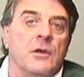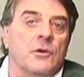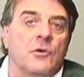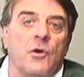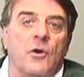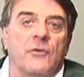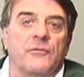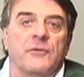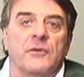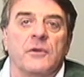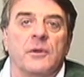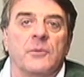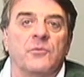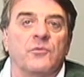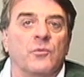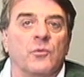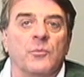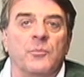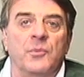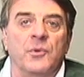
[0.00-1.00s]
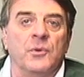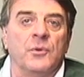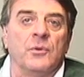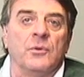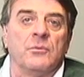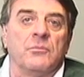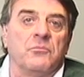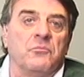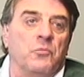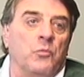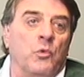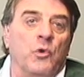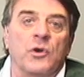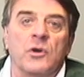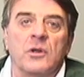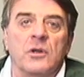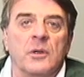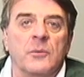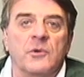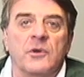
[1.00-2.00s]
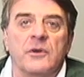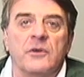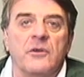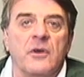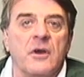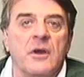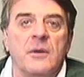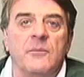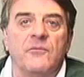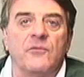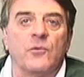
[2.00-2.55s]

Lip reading: golf clubs were built, one club at a time,